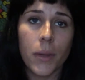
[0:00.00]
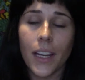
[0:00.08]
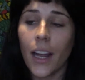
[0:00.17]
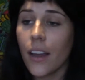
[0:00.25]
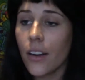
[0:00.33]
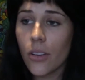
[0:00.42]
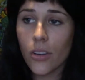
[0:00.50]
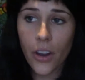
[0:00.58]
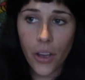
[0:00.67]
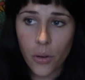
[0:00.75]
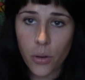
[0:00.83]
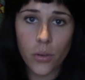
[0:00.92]
and I don't
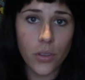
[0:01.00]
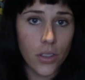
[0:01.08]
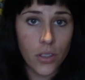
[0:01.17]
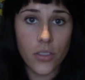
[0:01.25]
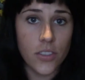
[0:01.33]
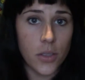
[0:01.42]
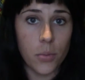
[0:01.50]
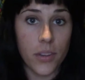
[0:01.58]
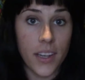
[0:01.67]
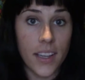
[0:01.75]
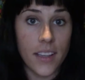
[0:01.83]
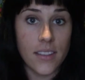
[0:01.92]
know who the YouTuber